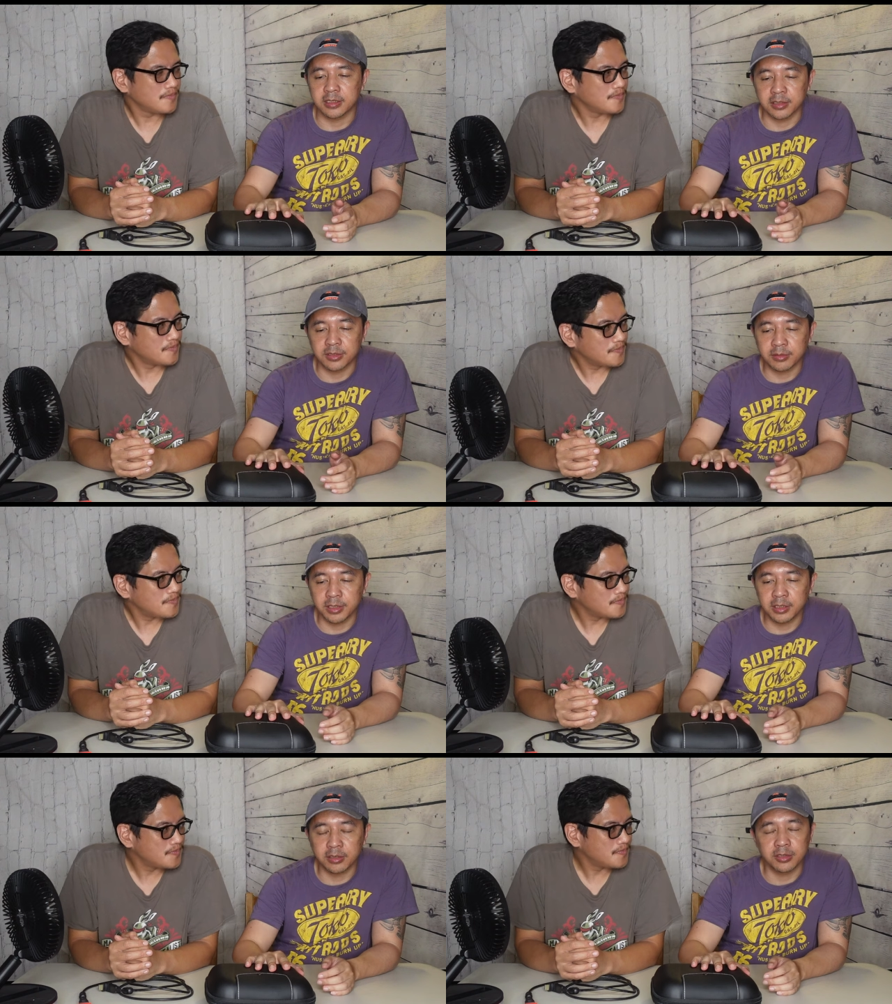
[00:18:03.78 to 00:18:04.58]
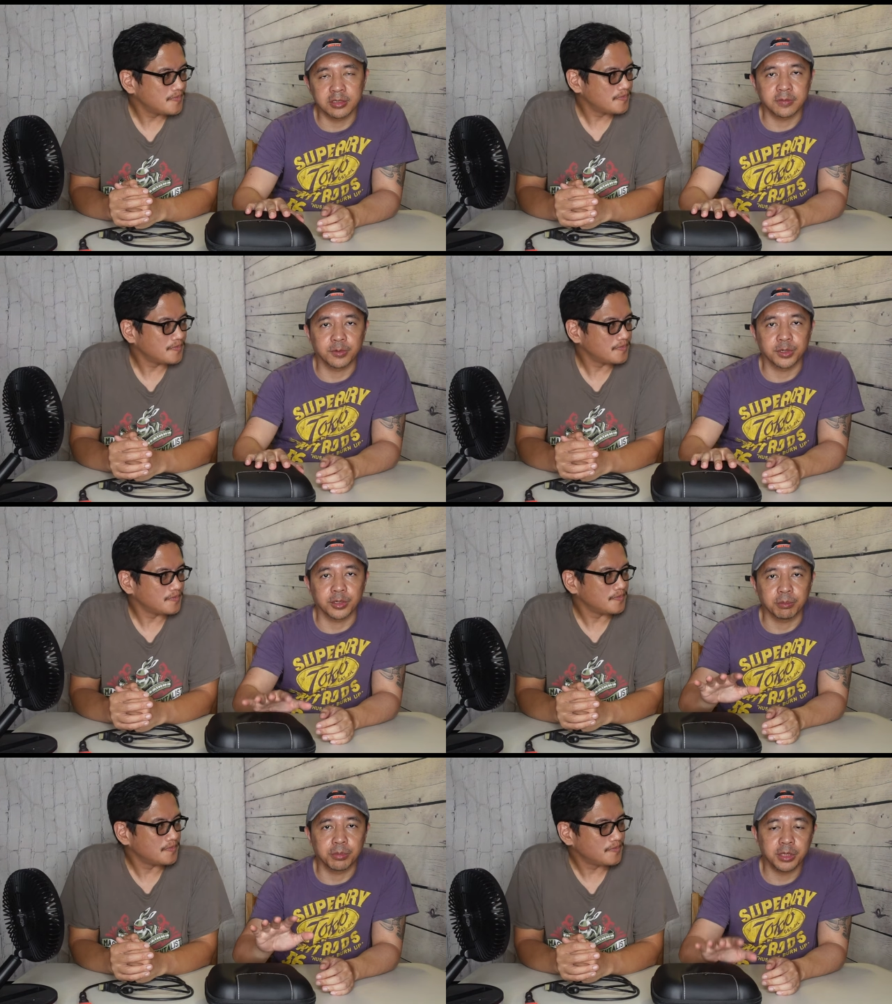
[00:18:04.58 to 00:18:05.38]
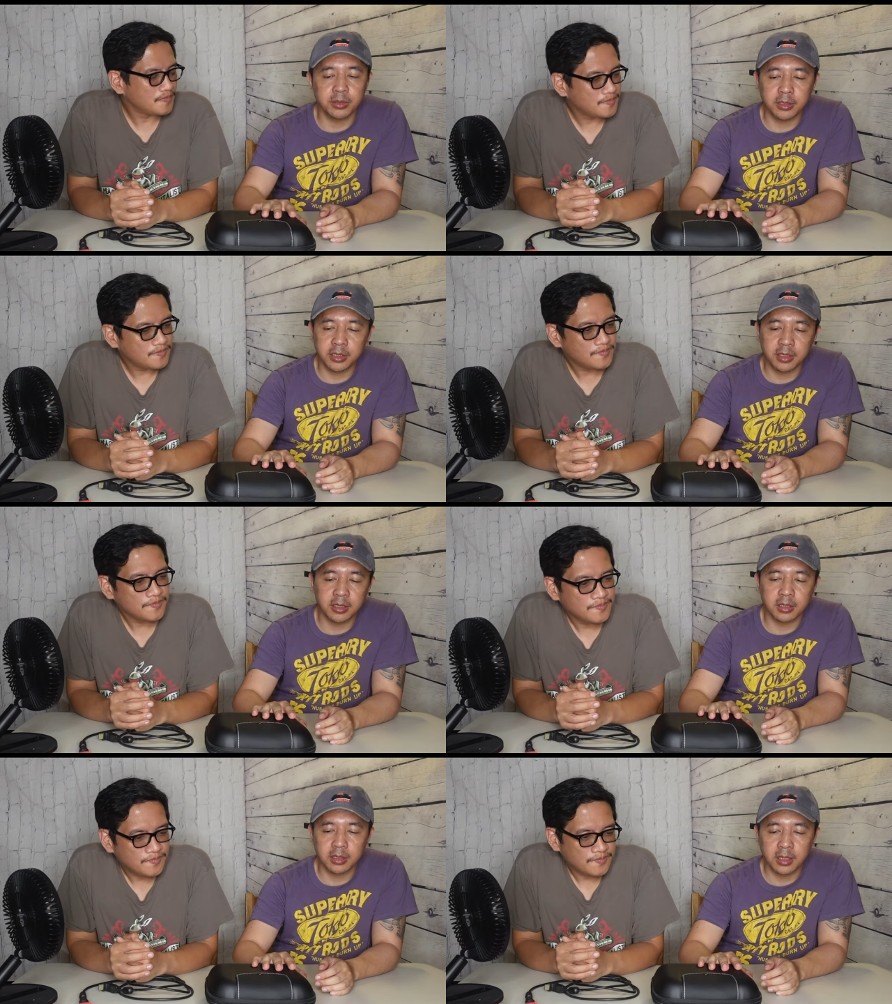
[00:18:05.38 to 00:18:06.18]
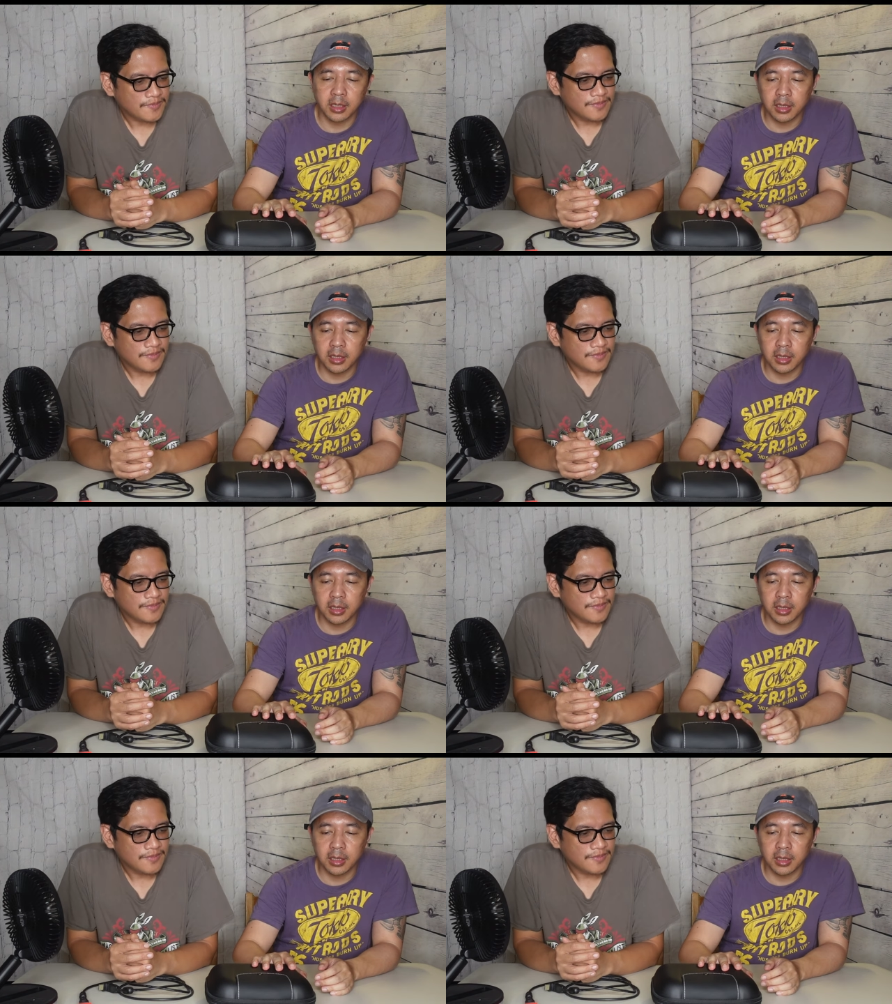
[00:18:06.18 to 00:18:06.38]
Speaker 1: is a screen. You could use it for a computer.